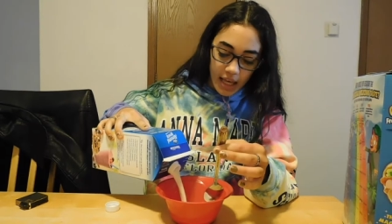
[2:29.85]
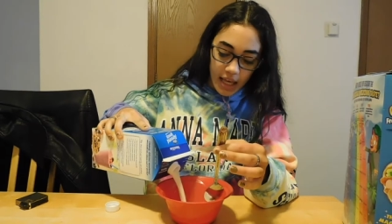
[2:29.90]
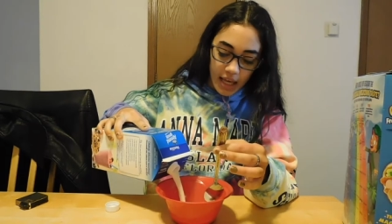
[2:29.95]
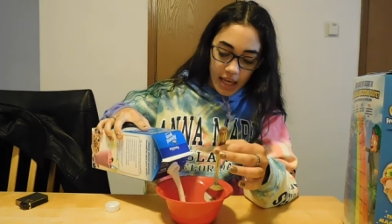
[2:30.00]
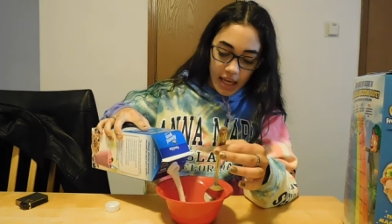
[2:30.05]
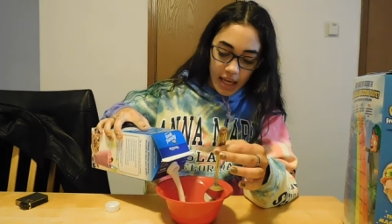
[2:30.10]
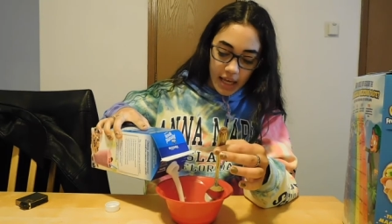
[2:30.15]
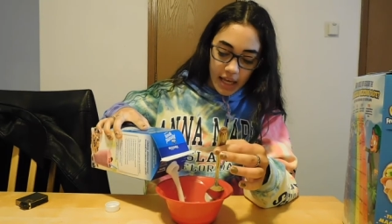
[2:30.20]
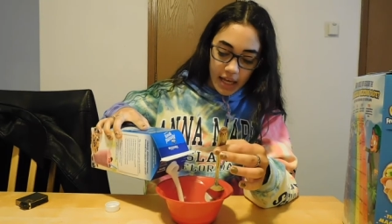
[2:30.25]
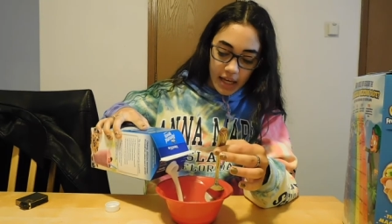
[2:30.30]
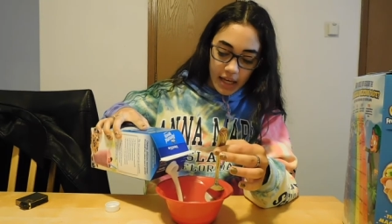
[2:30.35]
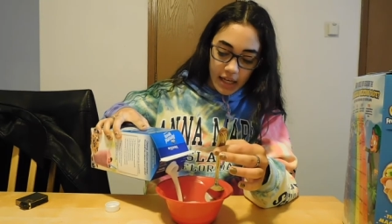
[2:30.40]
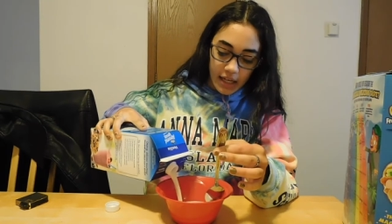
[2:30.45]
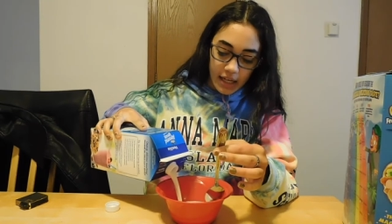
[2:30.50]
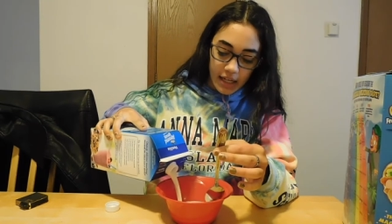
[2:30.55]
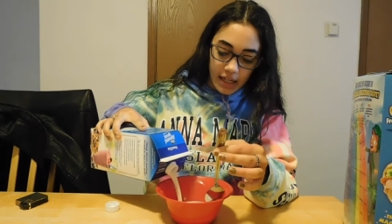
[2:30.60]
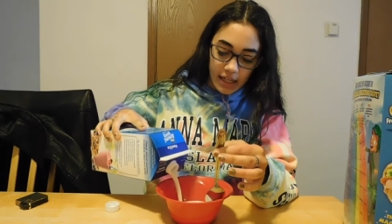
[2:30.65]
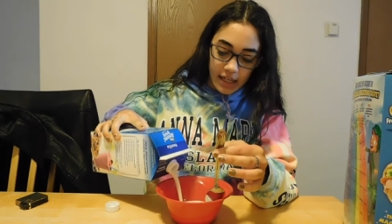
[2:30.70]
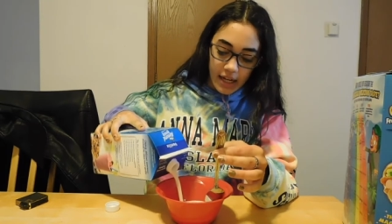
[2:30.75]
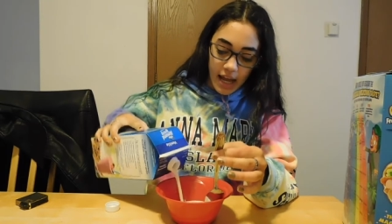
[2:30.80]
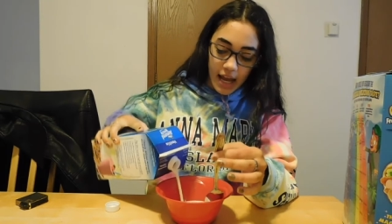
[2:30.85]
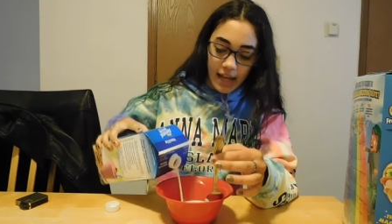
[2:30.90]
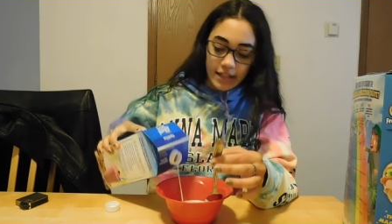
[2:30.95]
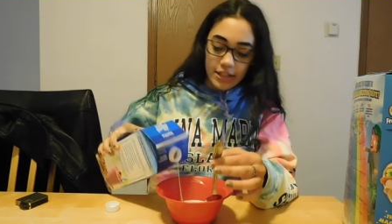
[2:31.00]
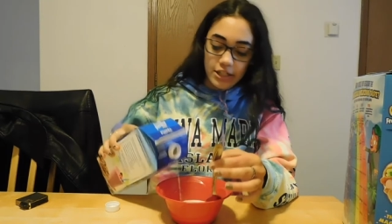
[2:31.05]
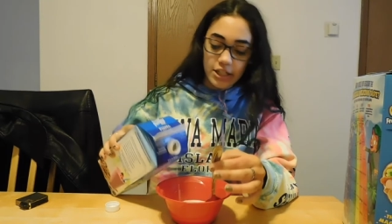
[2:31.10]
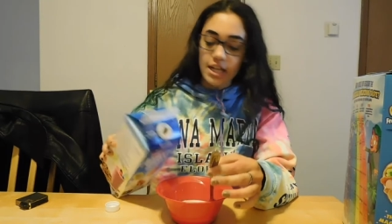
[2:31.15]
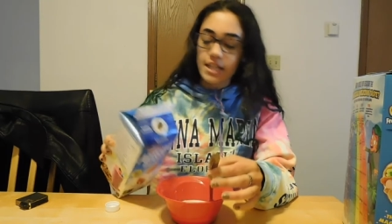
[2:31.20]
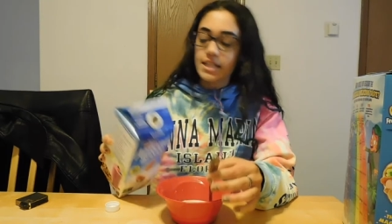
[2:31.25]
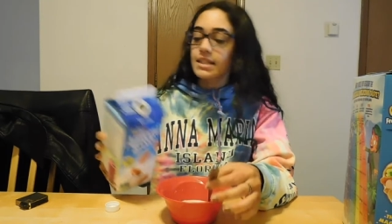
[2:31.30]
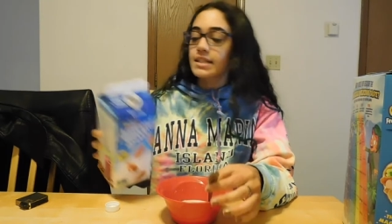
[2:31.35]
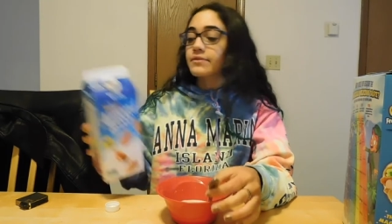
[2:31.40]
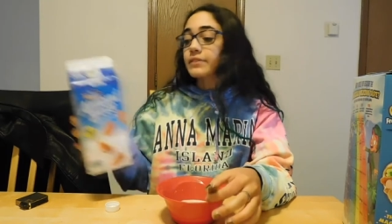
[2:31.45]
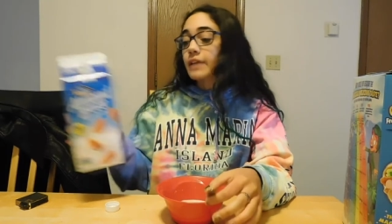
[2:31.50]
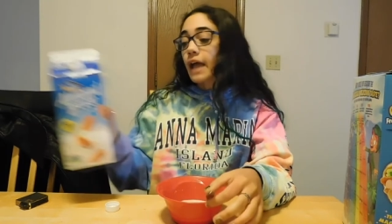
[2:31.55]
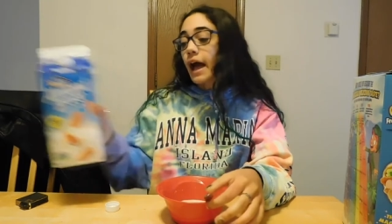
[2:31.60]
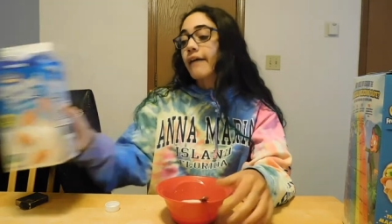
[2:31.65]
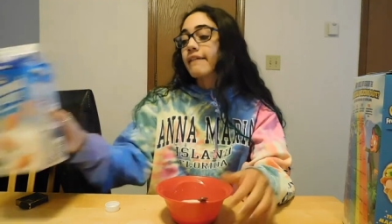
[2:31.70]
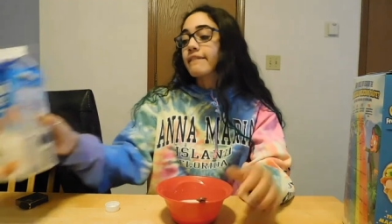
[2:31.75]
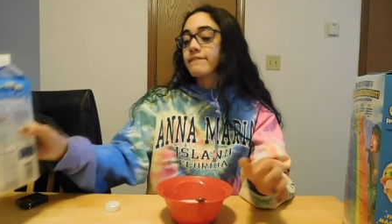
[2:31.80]
And I just
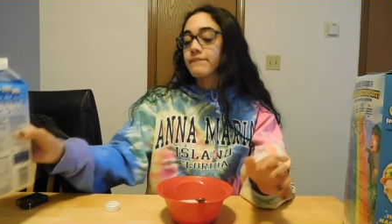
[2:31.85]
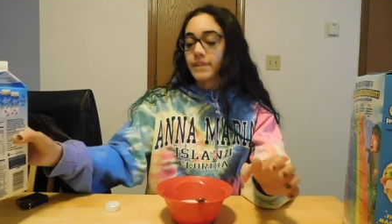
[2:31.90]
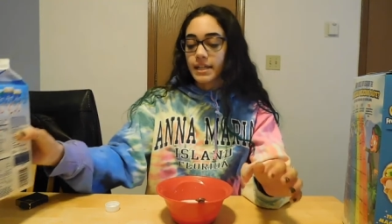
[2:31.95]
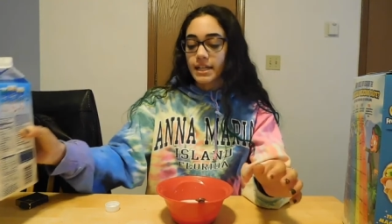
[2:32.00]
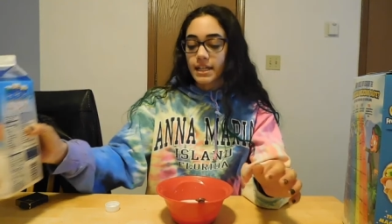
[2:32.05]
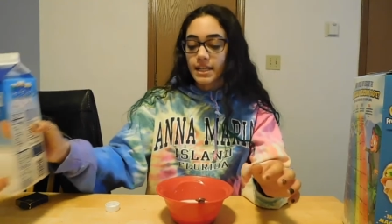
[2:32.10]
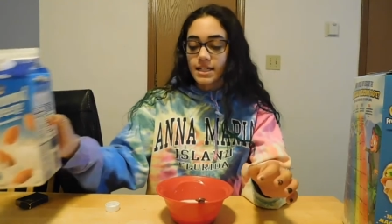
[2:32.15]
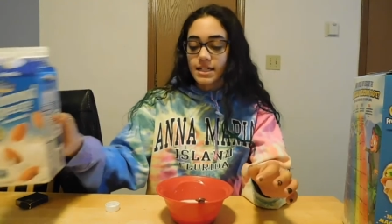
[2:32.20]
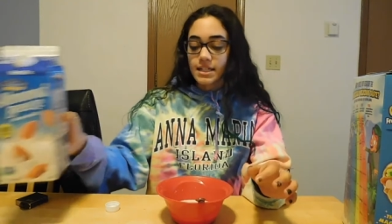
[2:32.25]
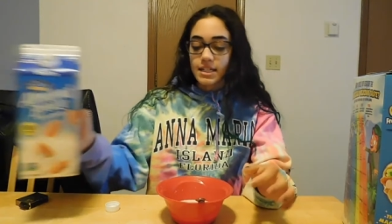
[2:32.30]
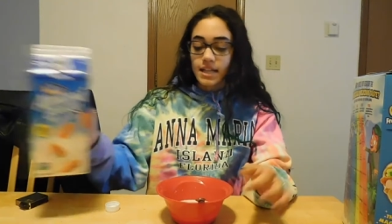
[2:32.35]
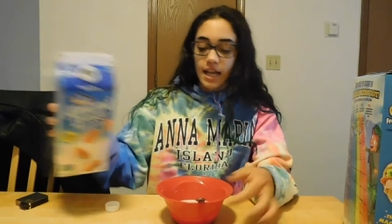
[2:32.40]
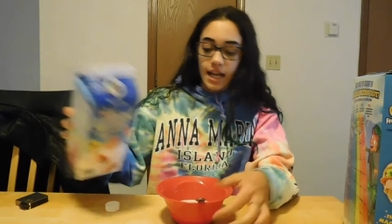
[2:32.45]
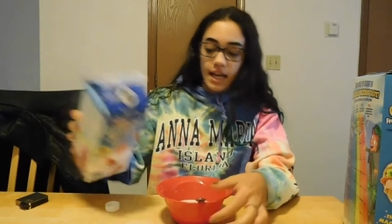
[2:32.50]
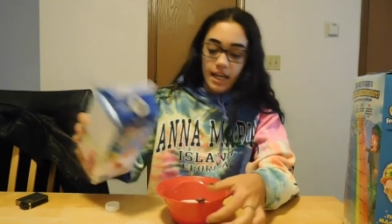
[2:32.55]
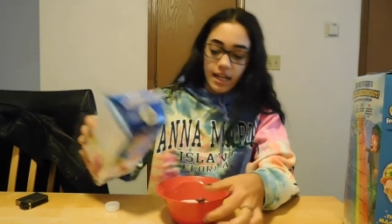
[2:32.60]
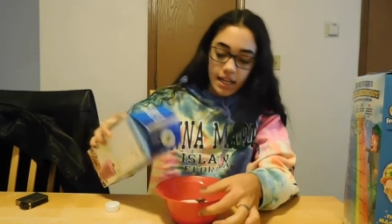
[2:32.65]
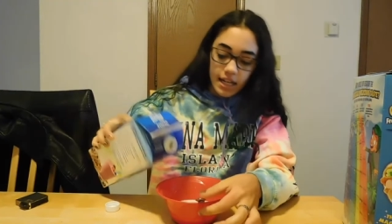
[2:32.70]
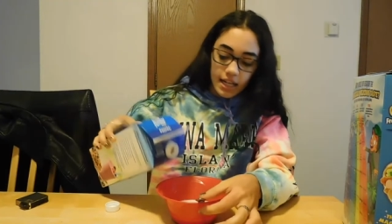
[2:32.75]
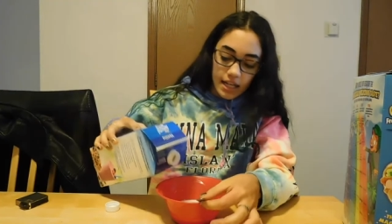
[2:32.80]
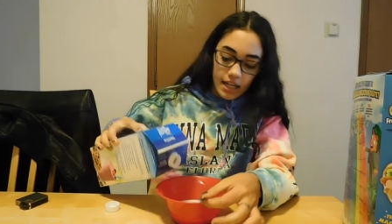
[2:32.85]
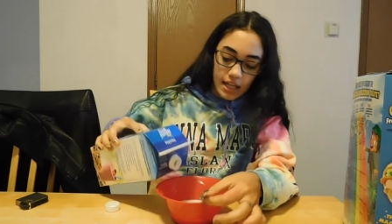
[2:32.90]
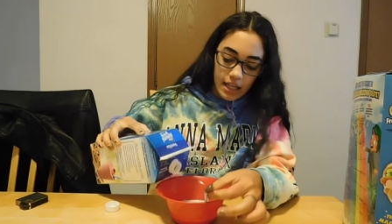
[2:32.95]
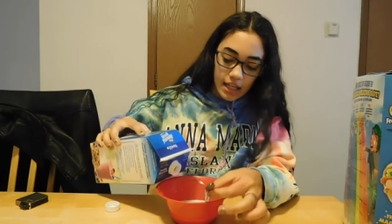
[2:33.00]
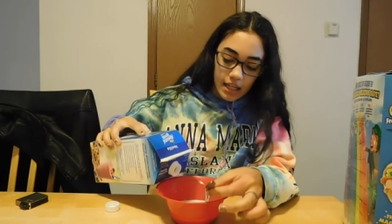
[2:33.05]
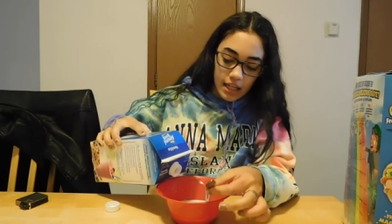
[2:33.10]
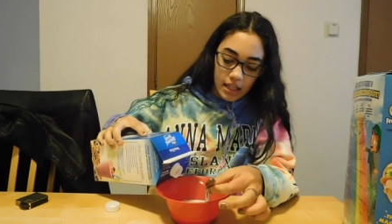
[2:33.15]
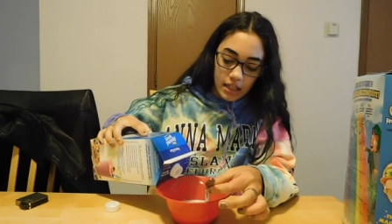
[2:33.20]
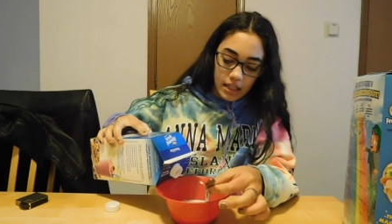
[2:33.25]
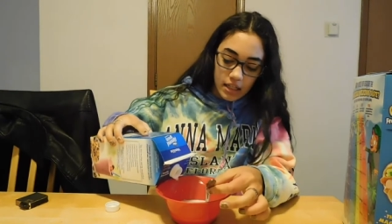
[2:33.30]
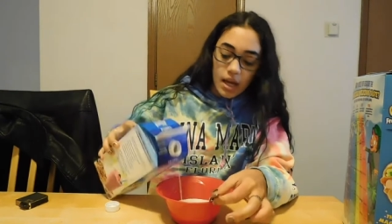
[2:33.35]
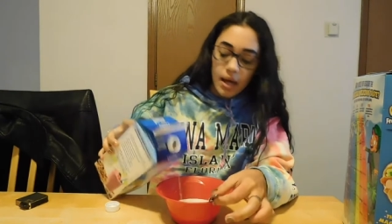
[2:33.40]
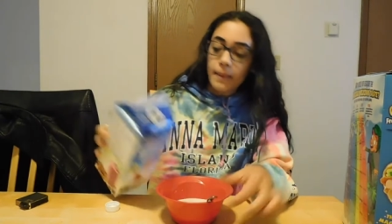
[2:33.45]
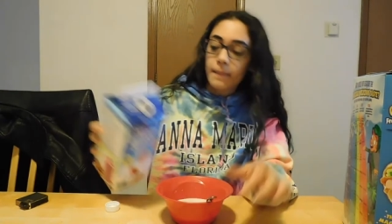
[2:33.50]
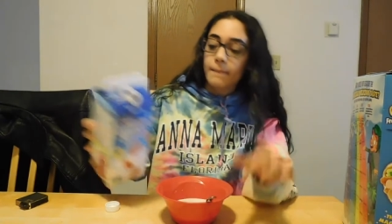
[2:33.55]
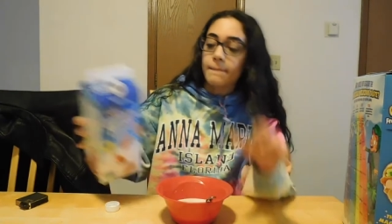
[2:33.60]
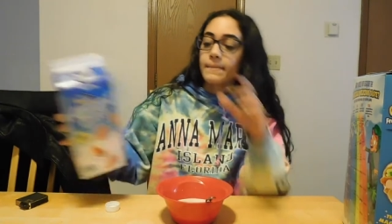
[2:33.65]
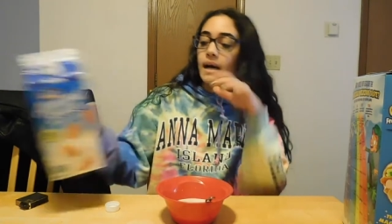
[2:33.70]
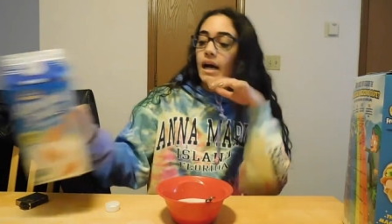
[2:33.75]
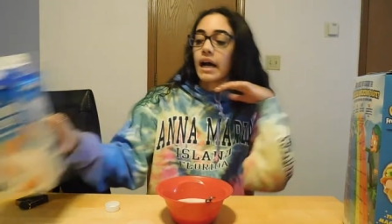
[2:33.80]
got finished editing
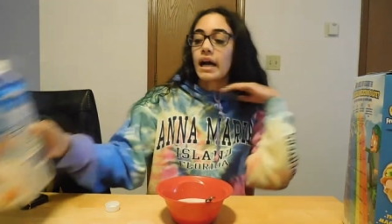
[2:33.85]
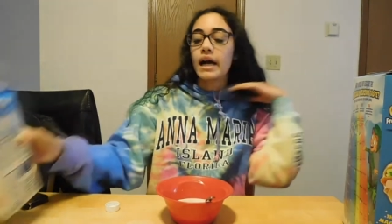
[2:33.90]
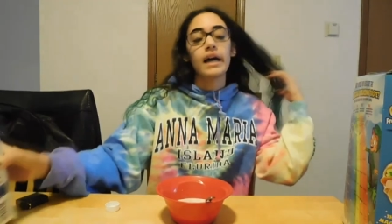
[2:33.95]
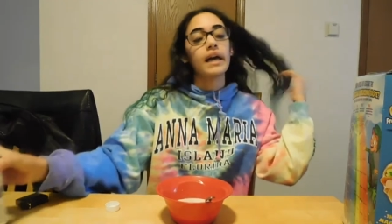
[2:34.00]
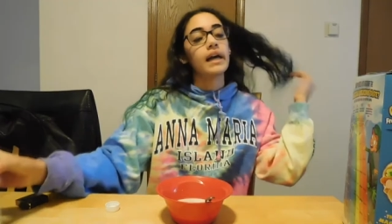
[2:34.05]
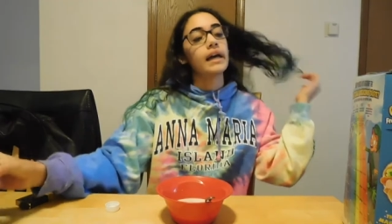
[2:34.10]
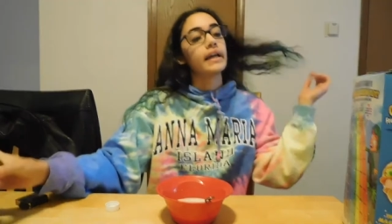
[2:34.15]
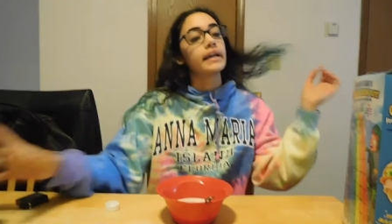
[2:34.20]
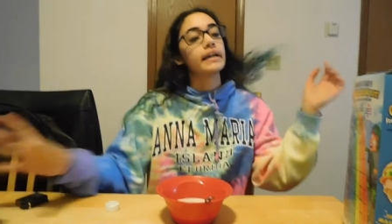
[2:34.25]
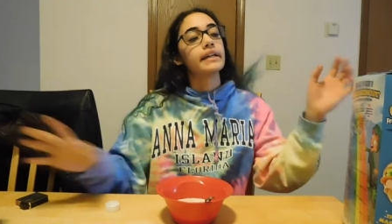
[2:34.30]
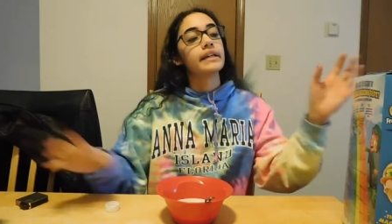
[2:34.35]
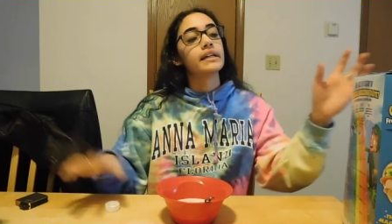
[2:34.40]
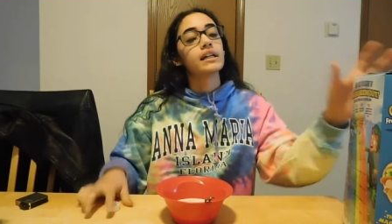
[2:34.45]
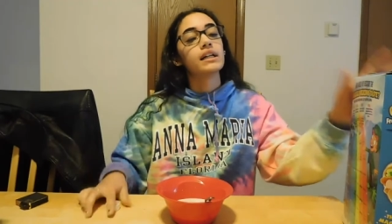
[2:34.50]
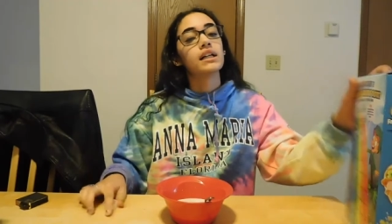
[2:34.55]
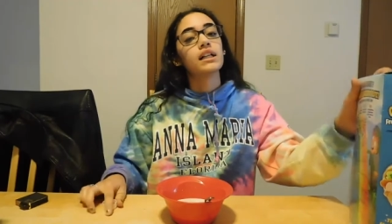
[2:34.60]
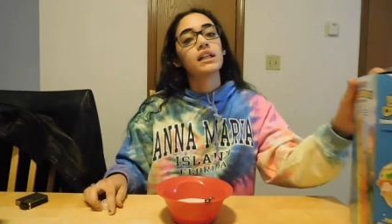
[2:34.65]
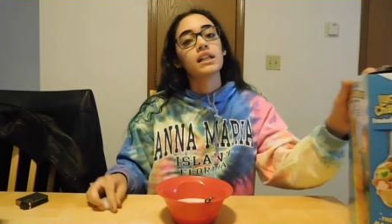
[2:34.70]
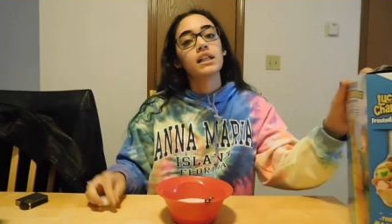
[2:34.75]
my